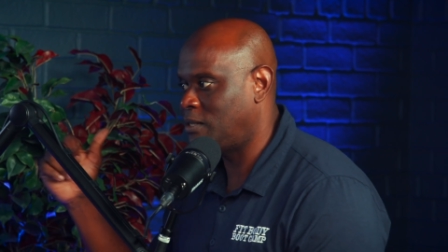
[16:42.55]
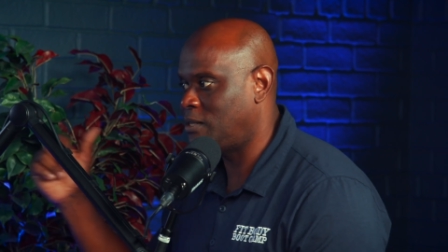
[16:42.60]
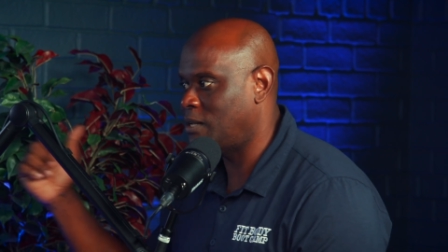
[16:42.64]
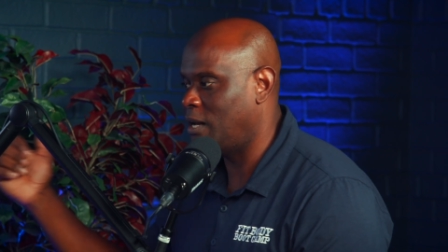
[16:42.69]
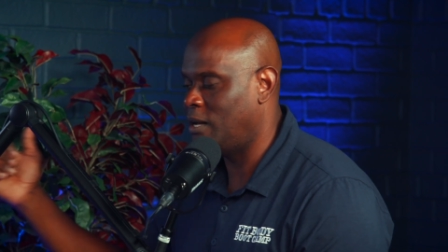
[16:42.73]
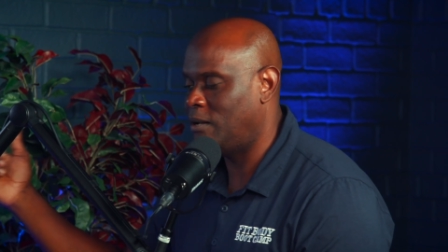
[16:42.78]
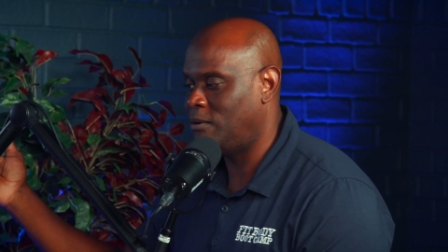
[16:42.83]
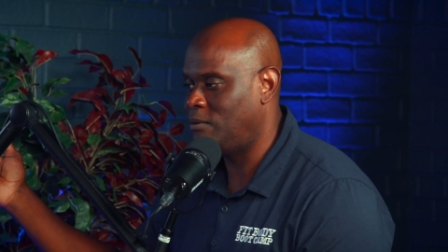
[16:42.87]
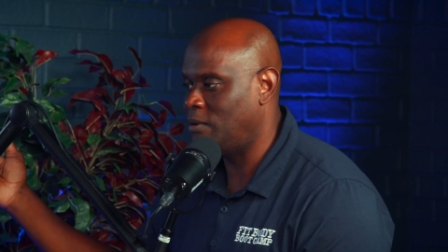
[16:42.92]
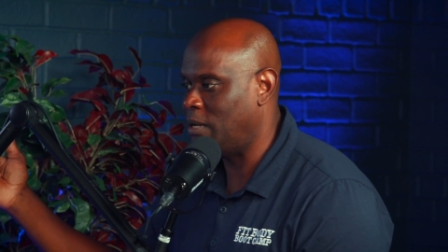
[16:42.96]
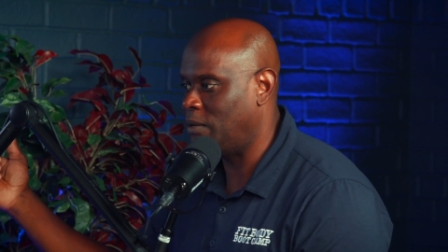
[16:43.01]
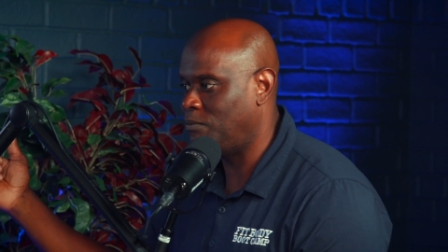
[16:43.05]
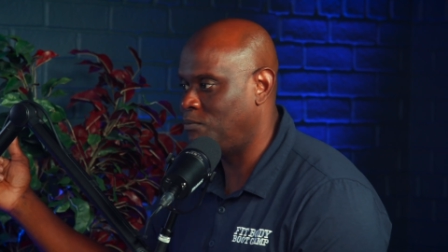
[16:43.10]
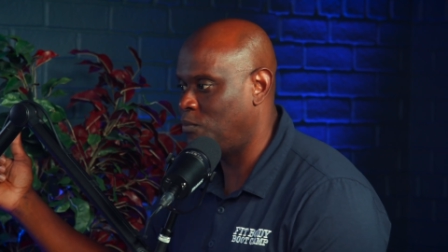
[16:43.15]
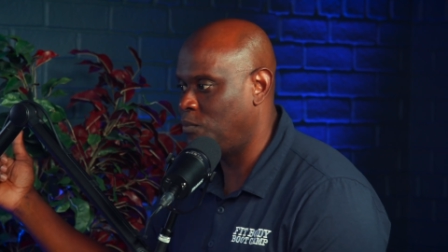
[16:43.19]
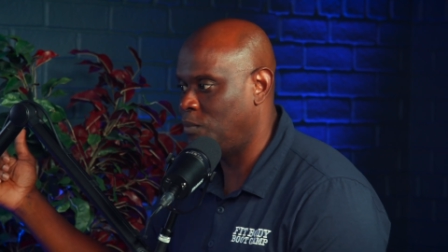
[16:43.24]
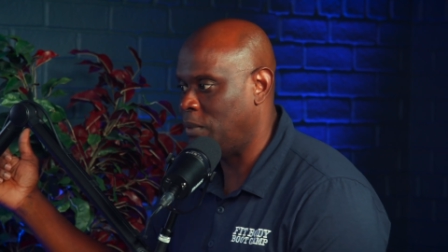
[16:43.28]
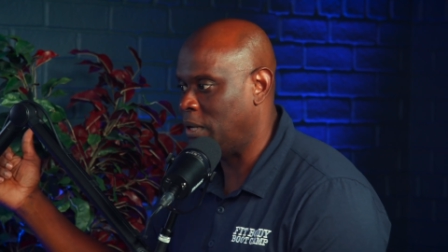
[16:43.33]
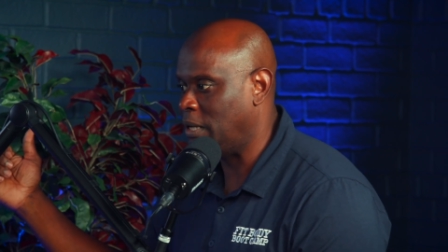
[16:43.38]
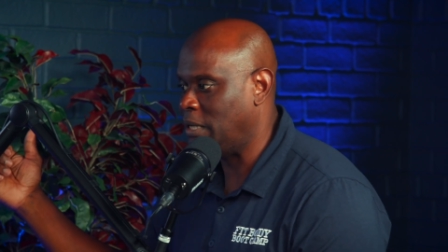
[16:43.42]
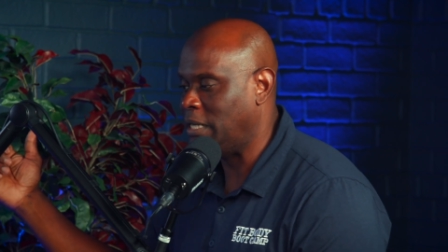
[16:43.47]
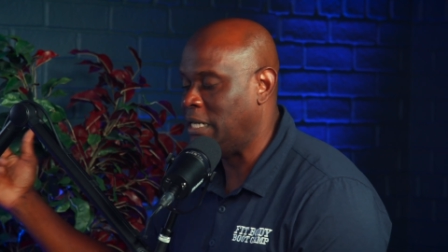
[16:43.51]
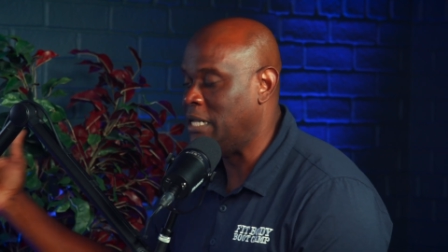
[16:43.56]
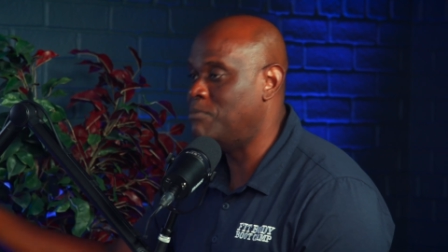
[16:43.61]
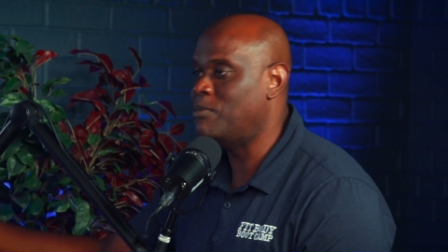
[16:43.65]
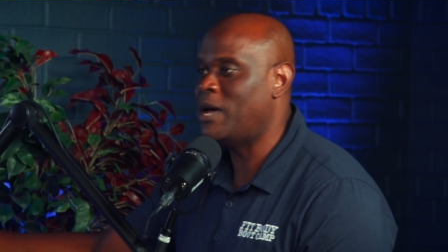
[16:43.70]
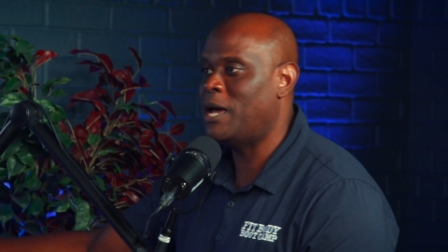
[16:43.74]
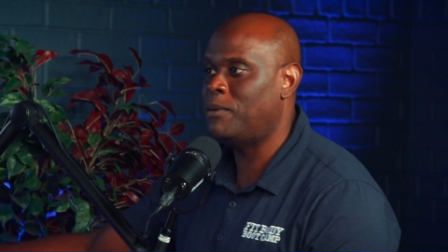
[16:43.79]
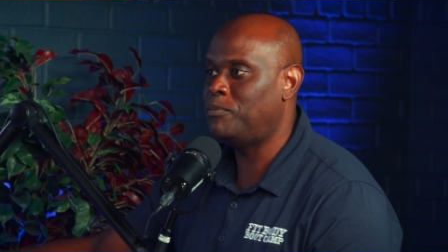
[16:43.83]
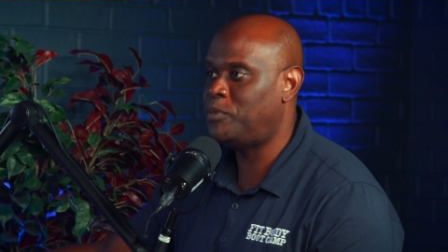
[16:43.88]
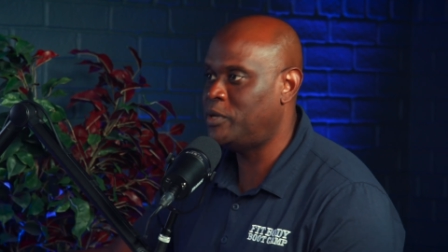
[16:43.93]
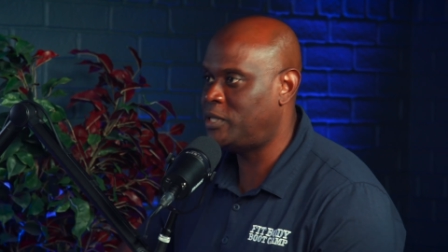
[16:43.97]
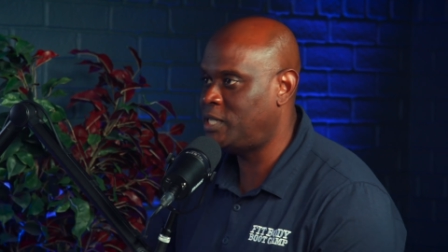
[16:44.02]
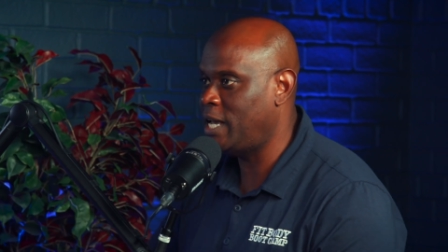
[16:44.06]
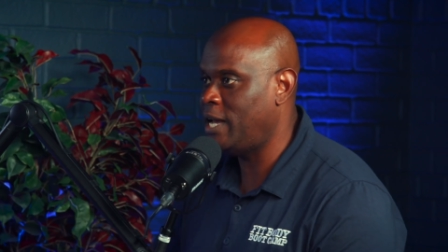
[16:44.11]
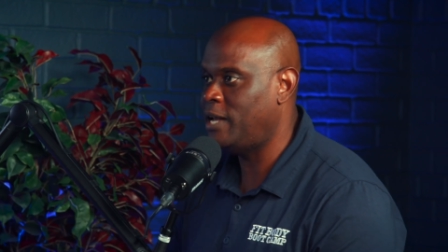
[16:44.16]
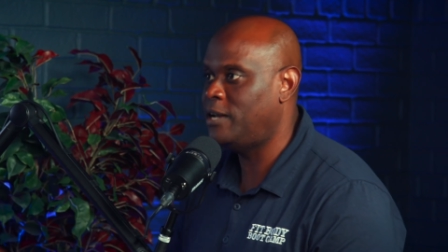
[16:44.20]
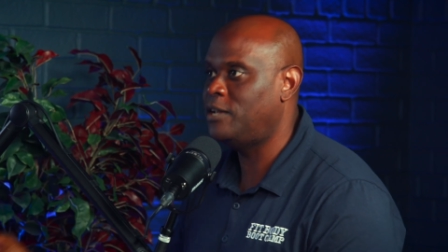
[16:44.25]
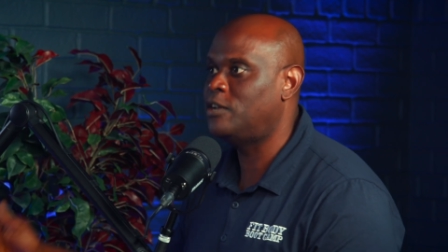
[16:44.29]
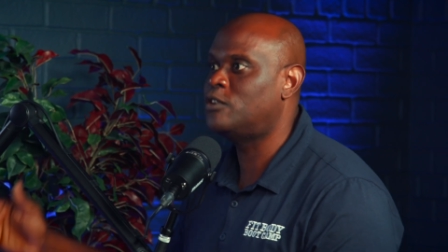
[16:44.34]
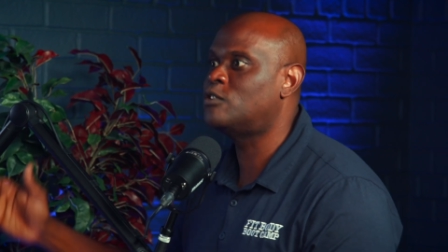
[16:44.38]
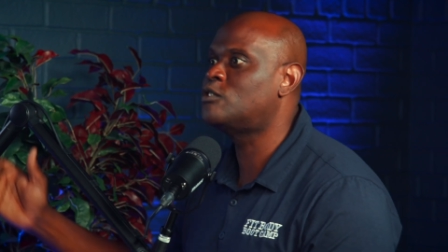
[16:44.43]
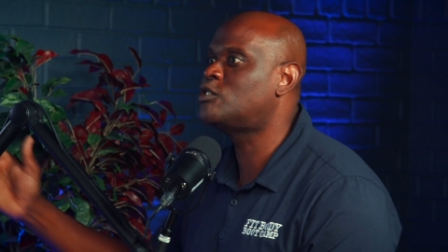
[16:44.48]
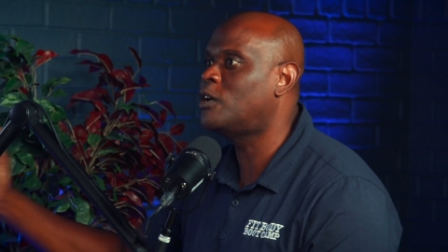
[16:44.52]
a, a, a, limb
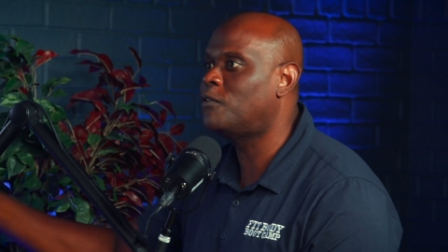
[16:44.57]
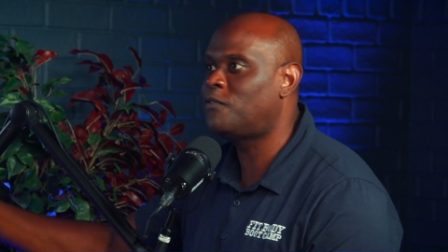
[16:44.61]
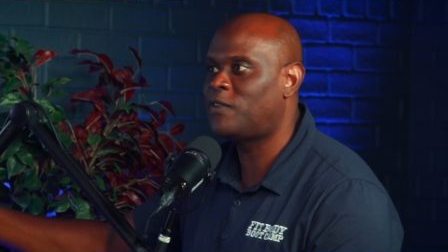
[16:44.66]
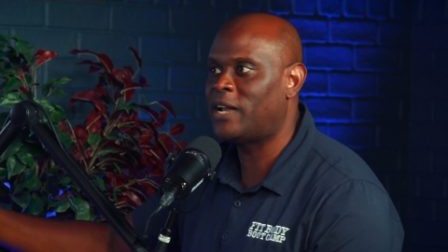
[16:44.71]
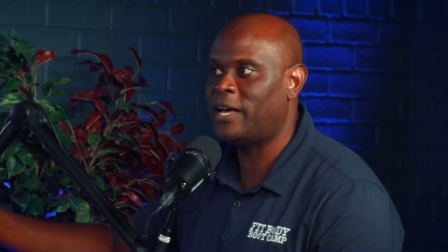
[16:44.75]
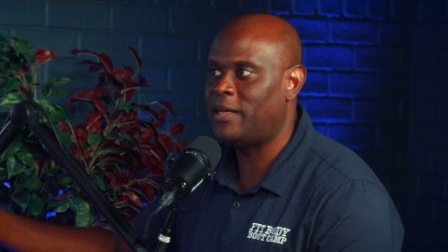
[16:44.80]
amputated or something